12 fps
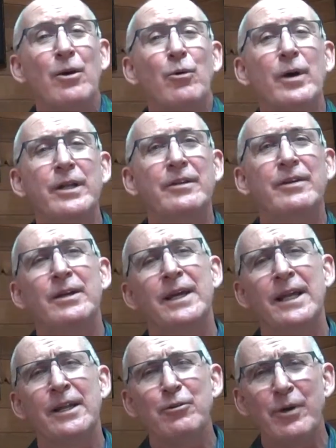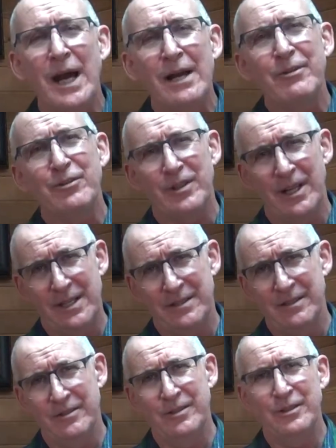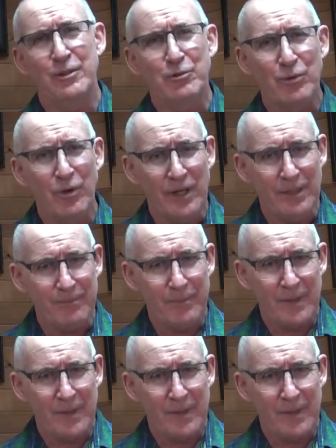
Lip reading: went to get a driver's license in Detroit.